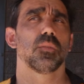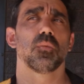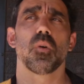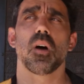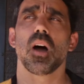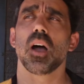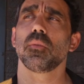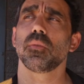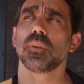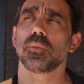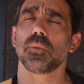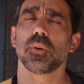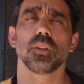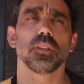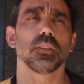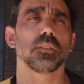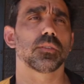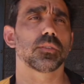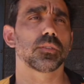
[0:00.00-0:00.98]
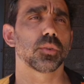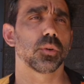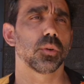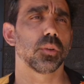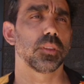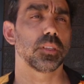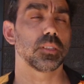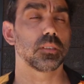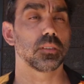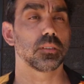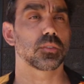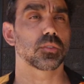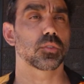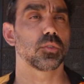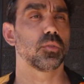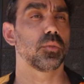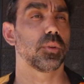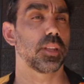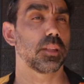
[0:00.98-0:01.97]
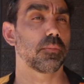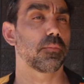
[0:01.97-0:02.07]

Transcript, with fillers: why we weren't taught this in school.